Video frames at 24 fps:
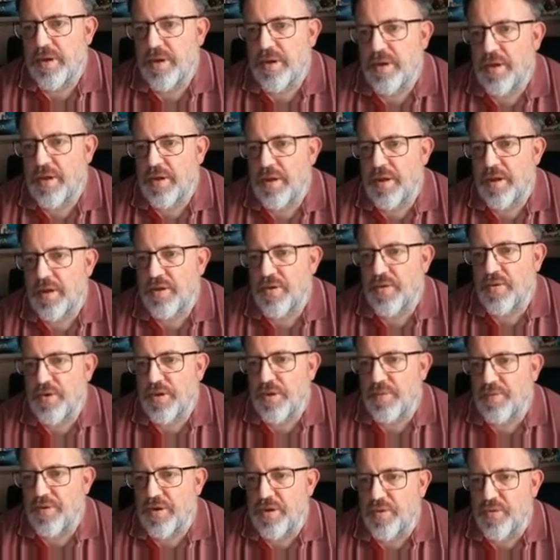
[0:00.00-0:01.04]
That's also
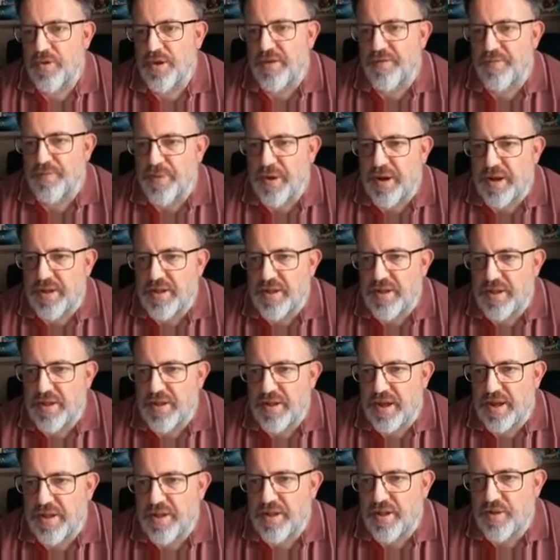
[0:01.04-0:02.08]
pretty cool. They've painted
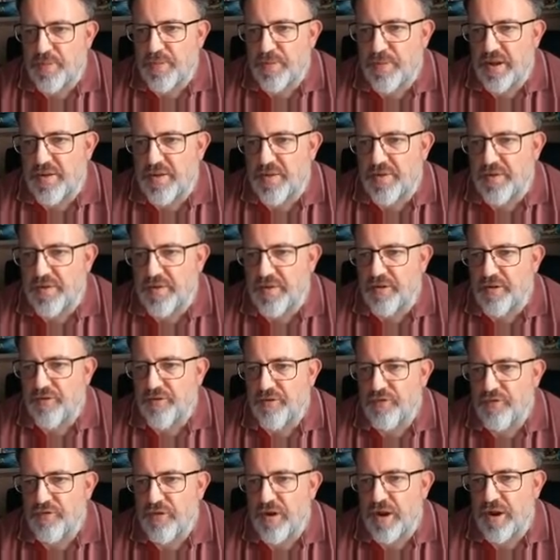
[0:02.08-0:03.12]
that display
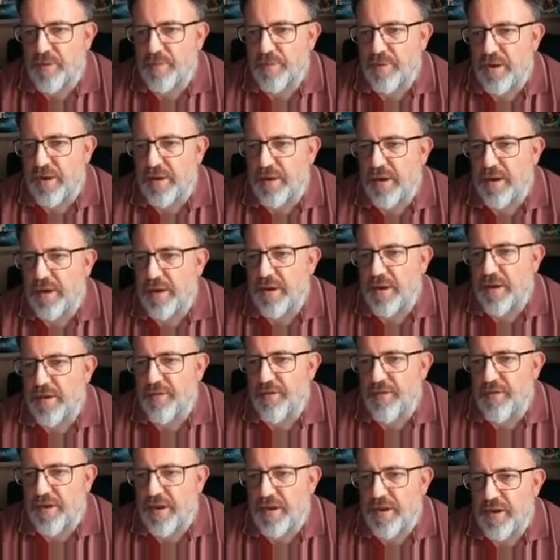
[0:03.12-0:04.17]
incredibly
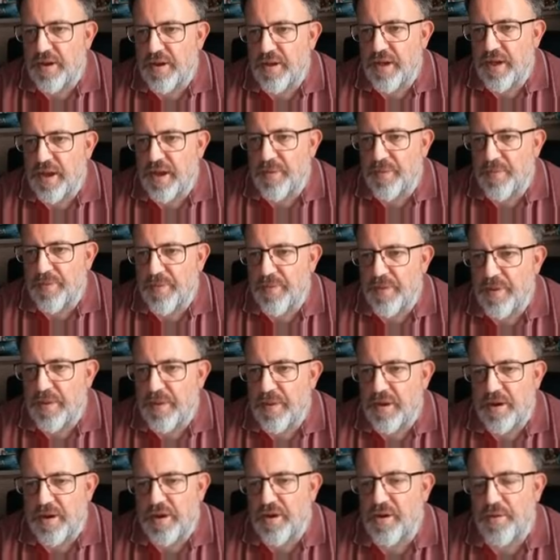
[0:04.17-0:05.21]
carefully. Look at that.
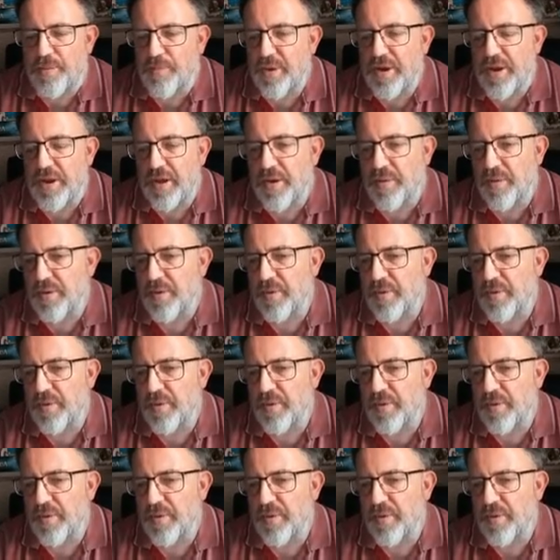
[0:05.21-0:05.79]
I can't paint that well.